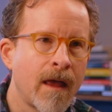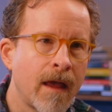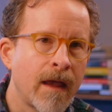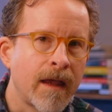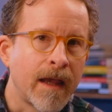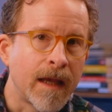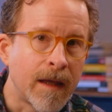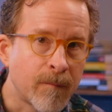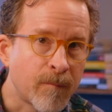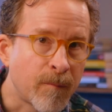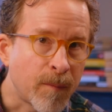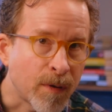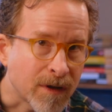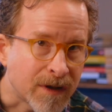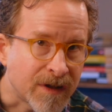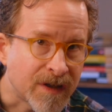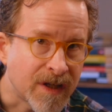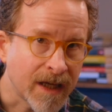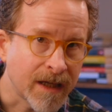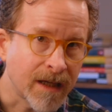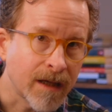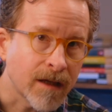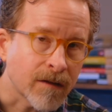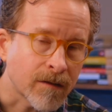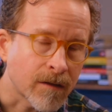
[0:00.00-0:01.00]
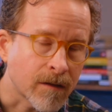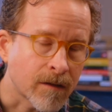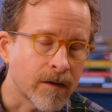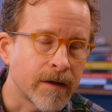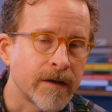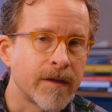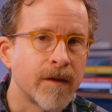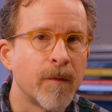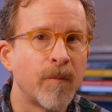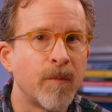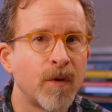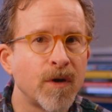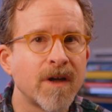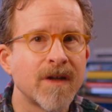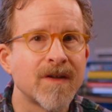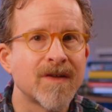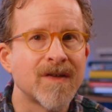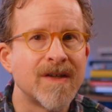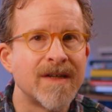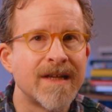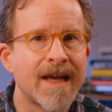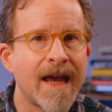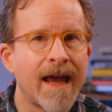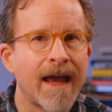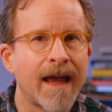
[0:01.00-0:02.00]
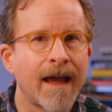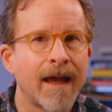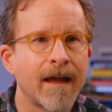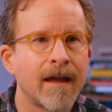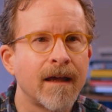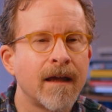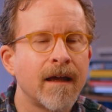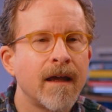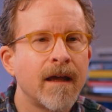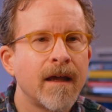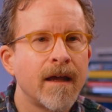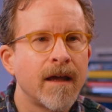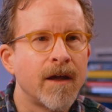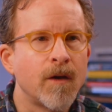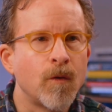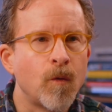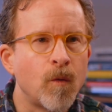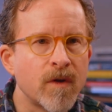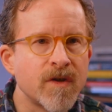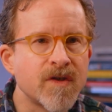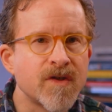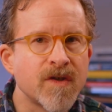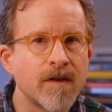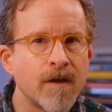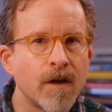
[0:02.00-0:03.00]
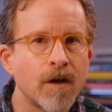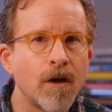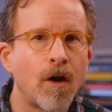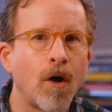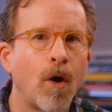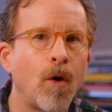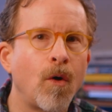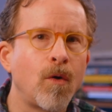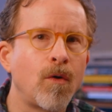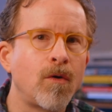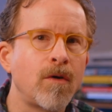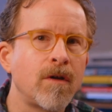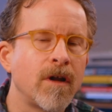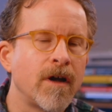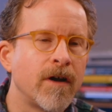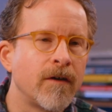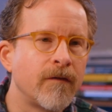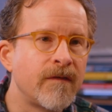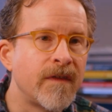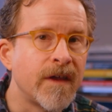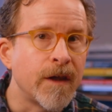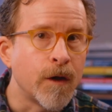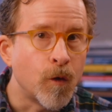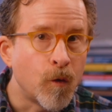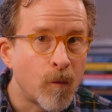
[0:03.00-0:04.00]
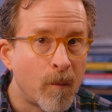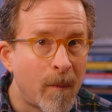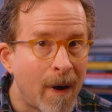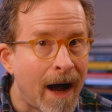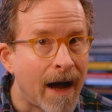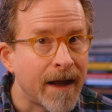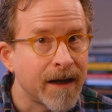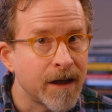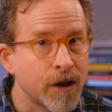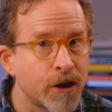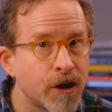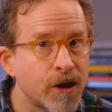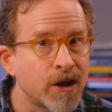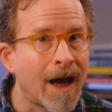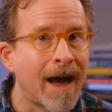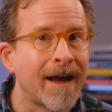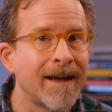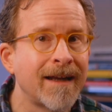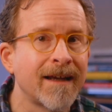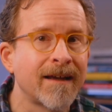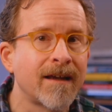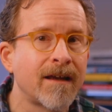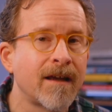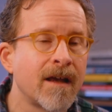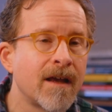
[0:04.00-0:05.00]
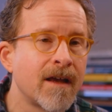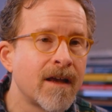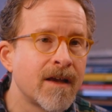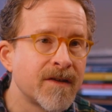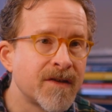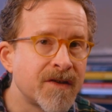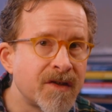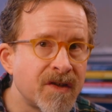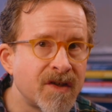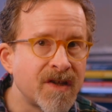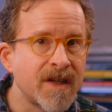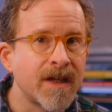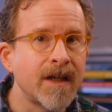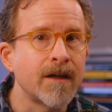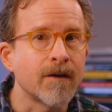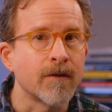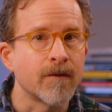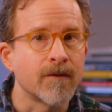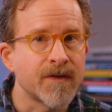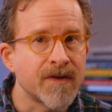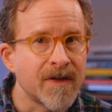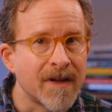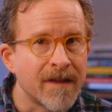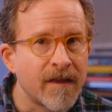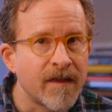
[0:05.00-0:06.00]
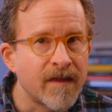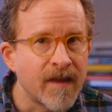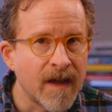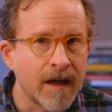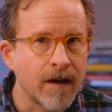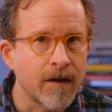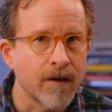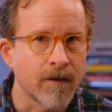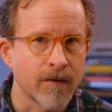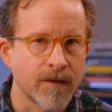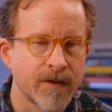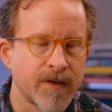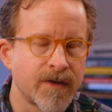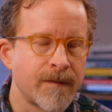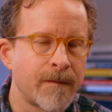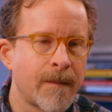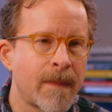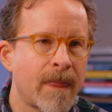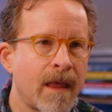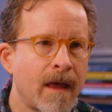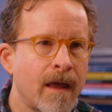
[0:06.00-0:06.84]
In particular, in the Buddha's day, it was the goal of the Upanishadic seers and thinkers.